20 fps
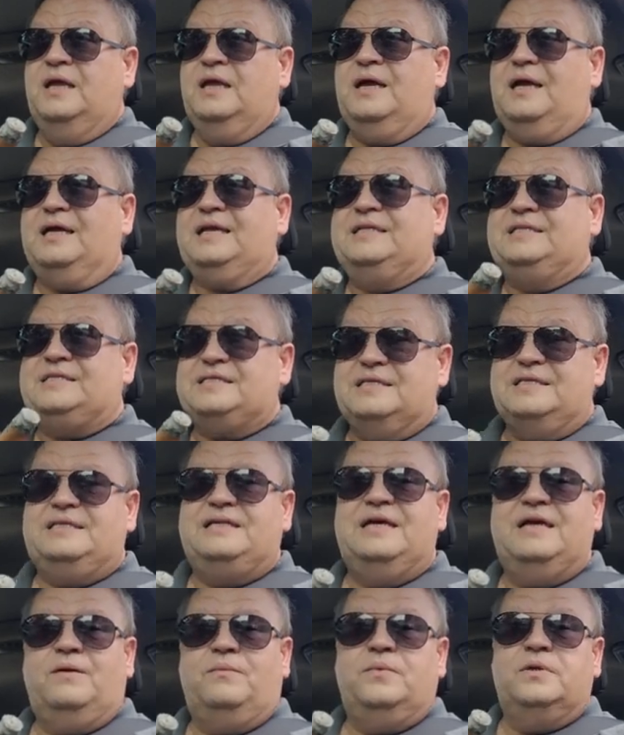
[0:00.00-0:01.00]
I can sit
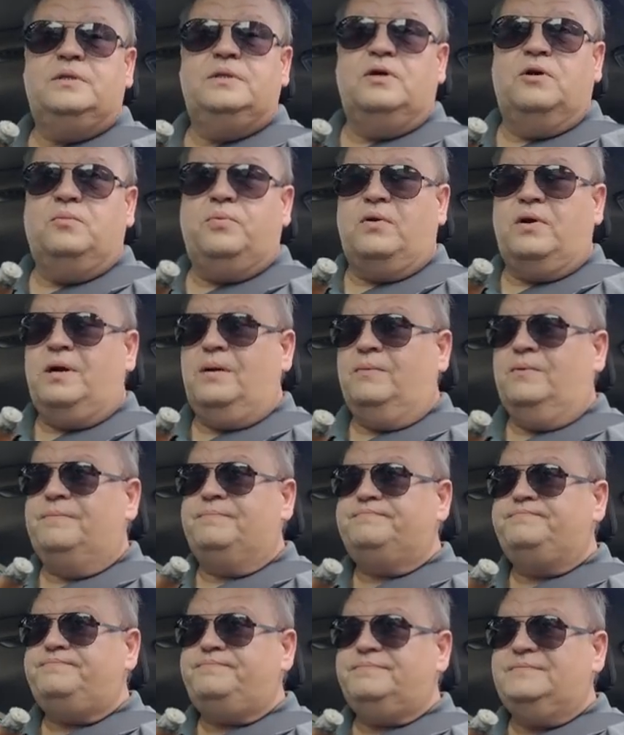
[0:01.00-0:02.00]
down with no problem.
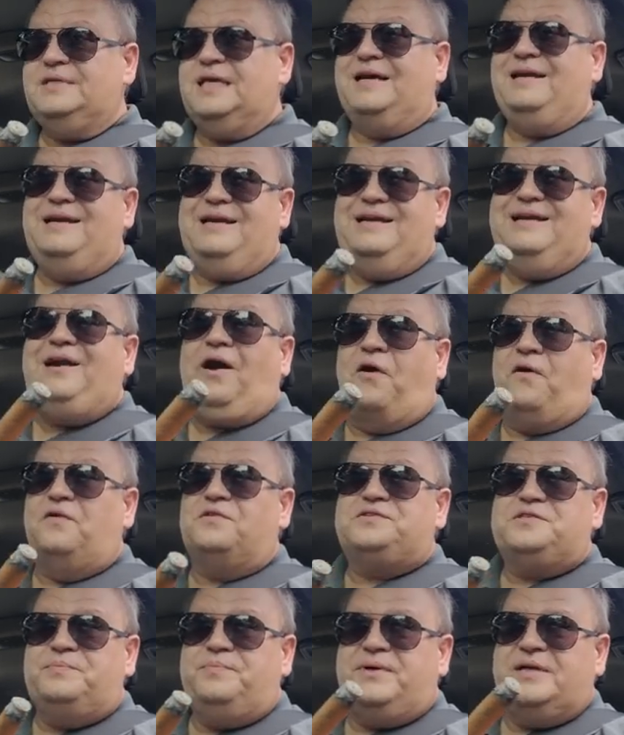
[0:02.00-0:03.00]
Yeah, it
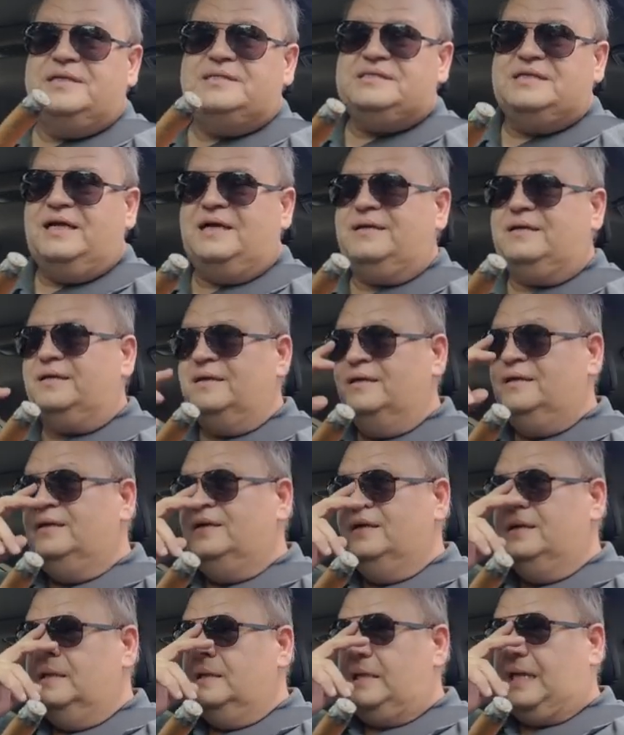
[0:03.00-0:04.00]
hurts, but it's not
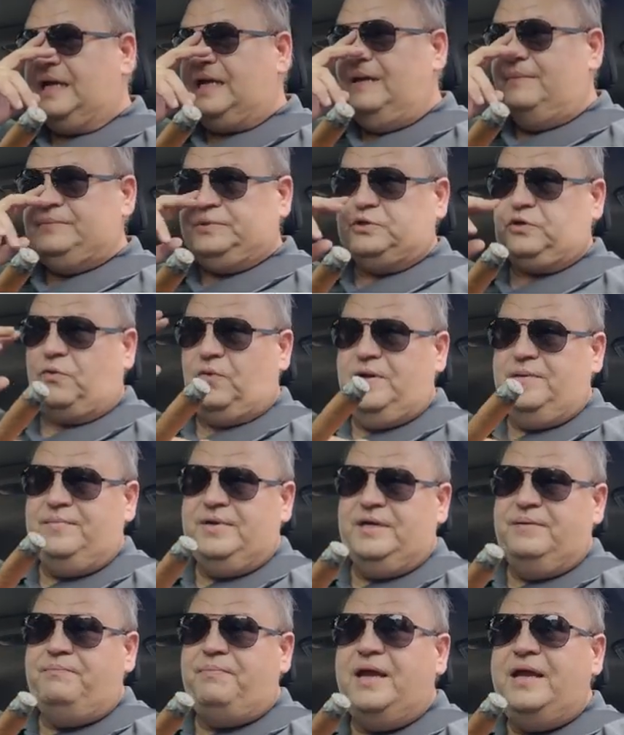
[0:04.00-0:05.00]
like I'm
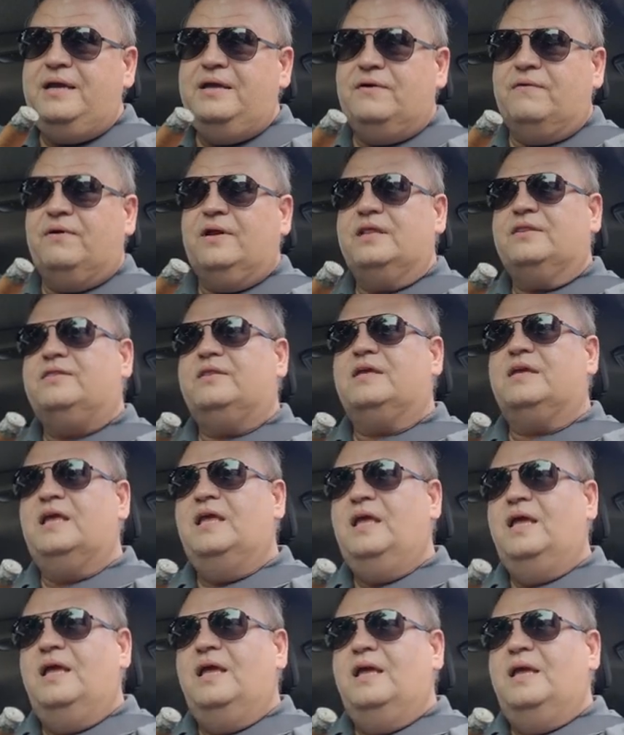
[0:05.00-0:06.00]
screaming in pain or anything.
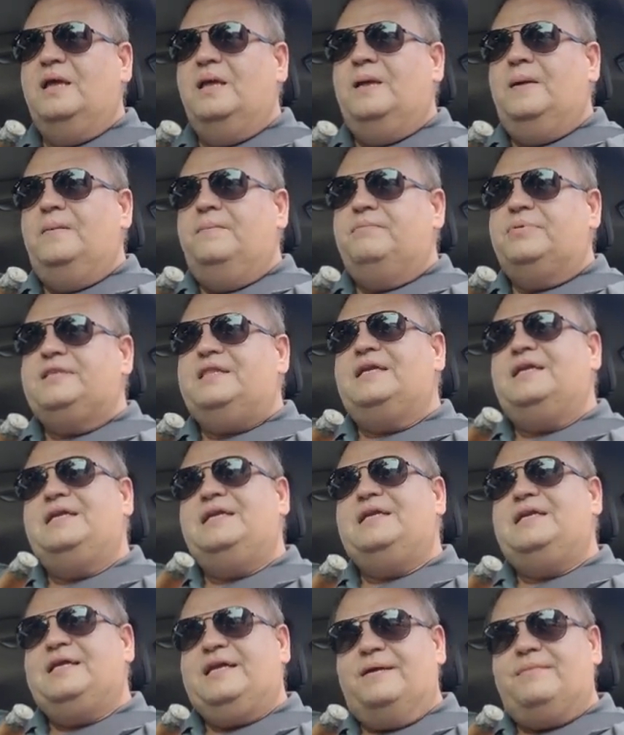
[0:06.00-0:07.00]
But then I
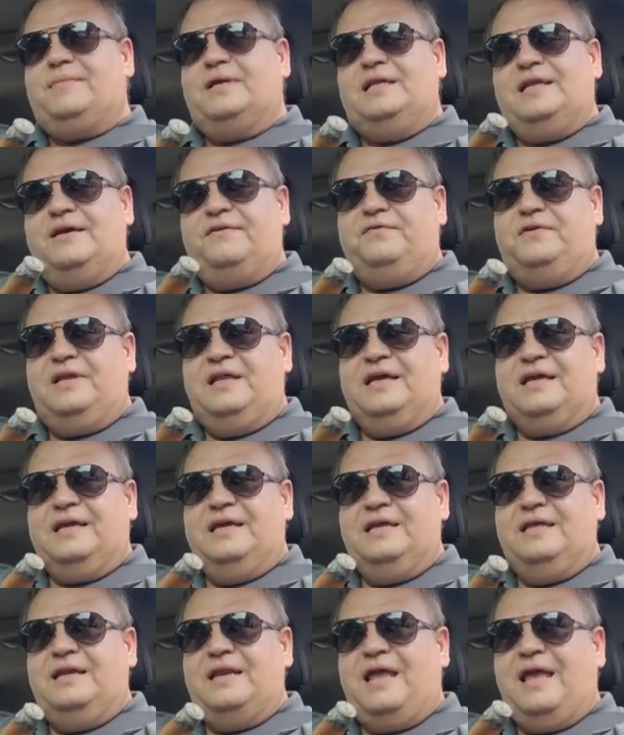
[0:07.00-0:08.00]
need to get my left leg
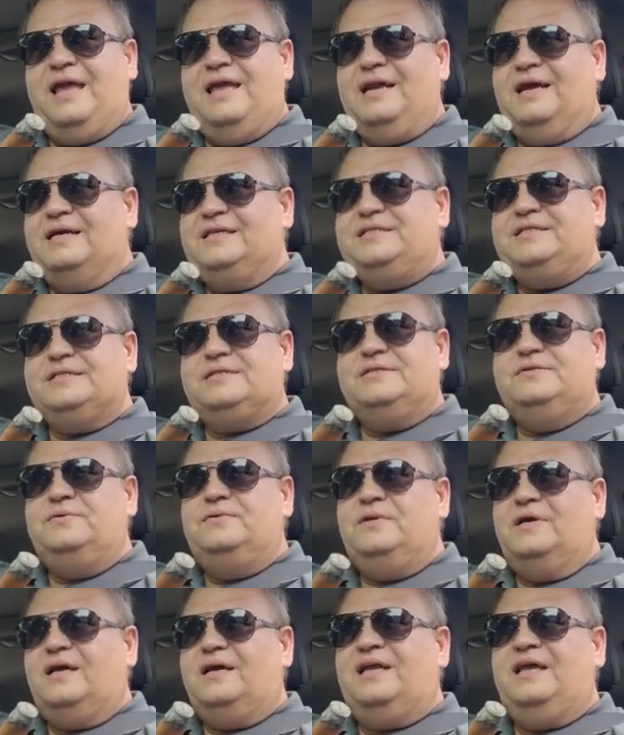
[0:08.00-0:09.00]
in, and I just do
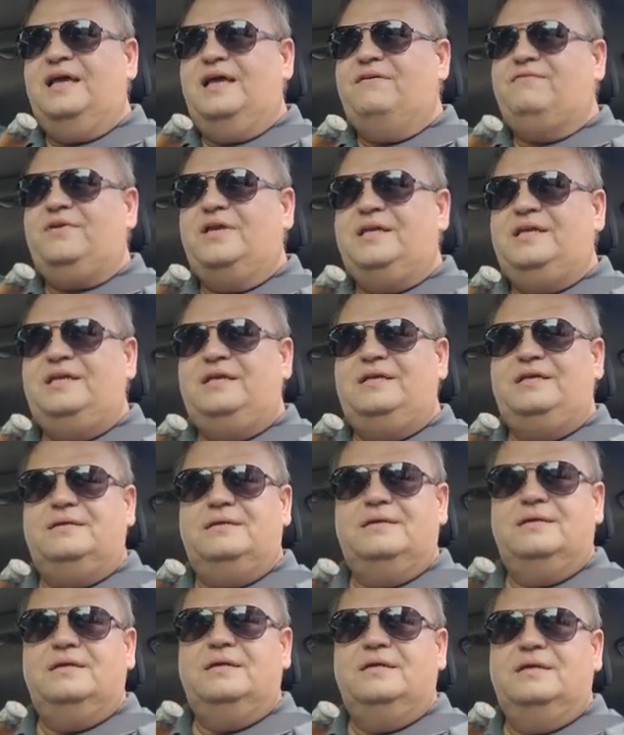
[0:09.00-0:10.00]
not have any...
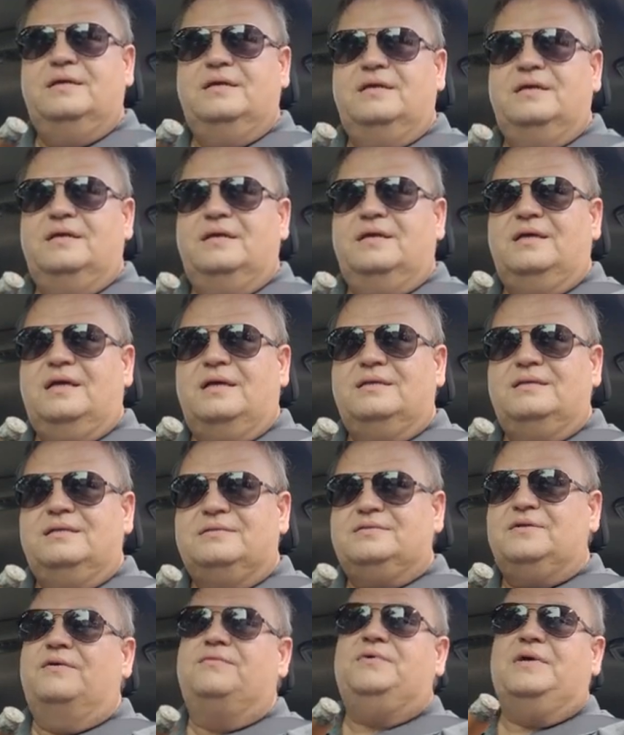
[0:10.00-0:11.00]

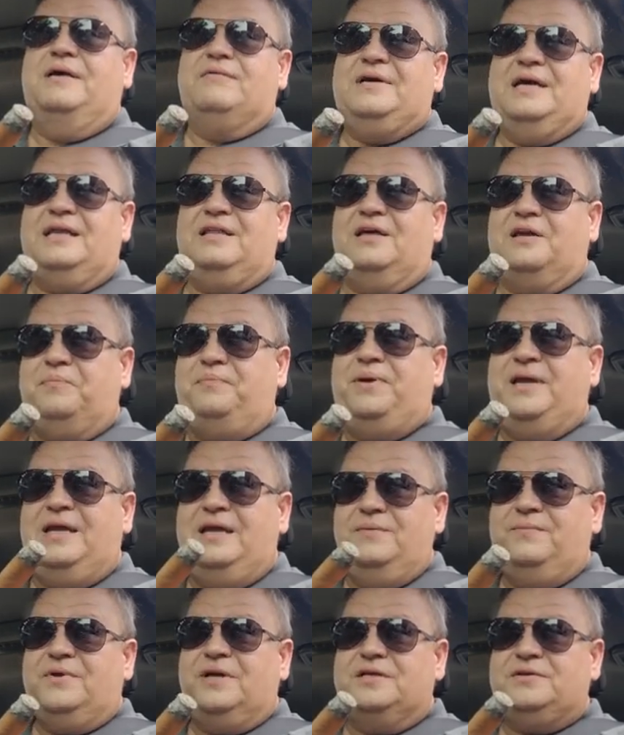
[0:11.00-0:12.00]
So I've got a lot of
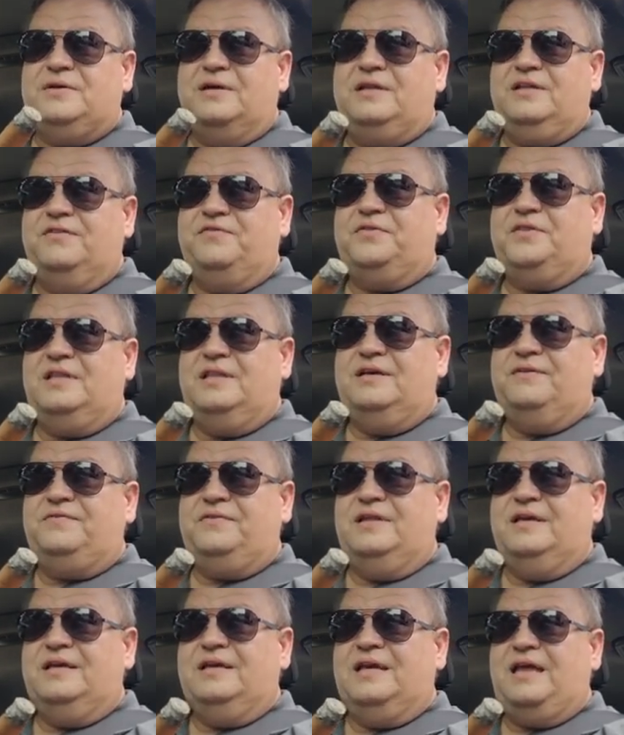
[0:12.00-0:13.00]
pain when I try to lift the
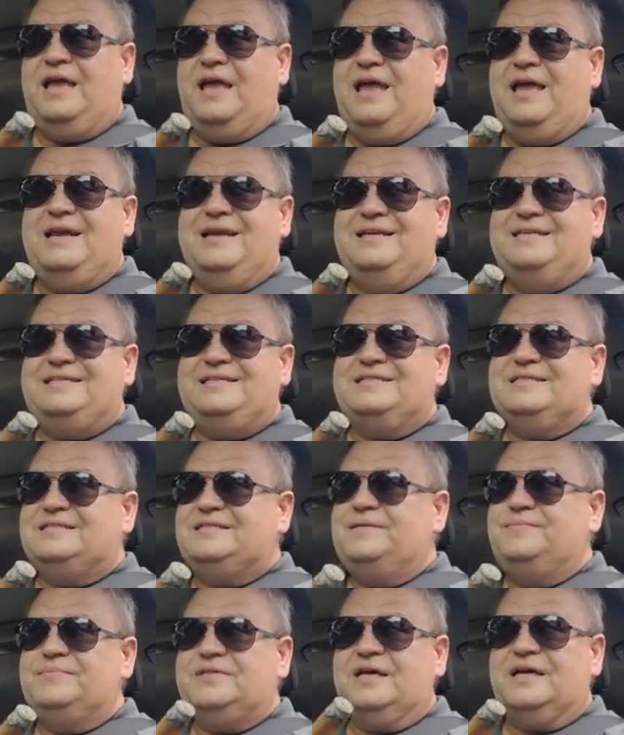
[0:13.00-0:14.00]
left leg, and it just
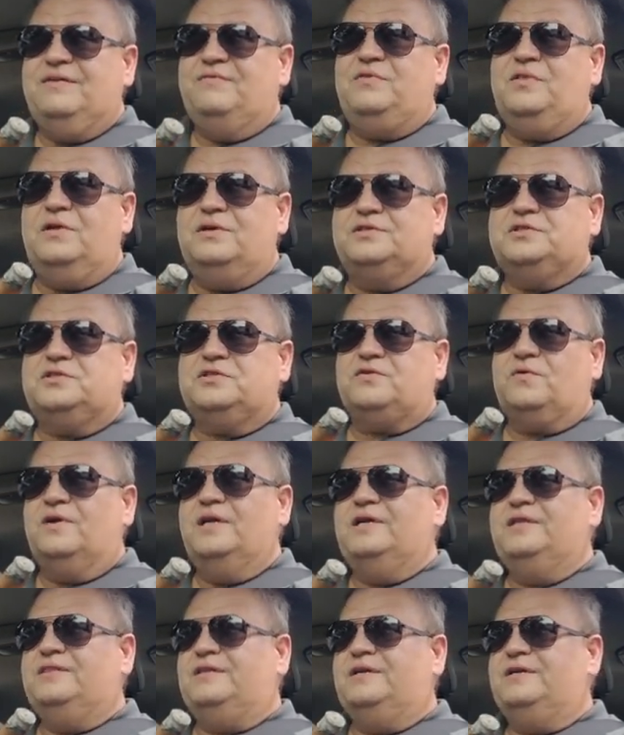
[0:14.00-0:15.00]
seems like I've lost
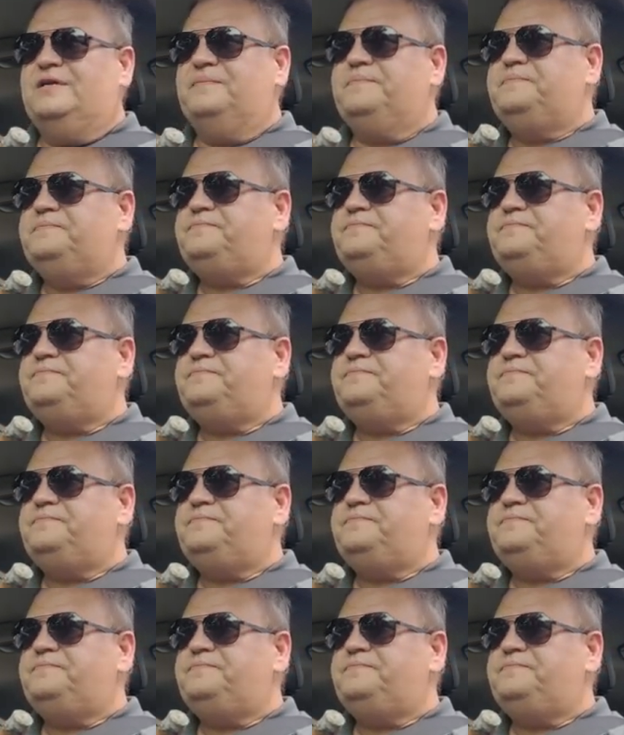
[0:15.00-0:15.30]
strength in it.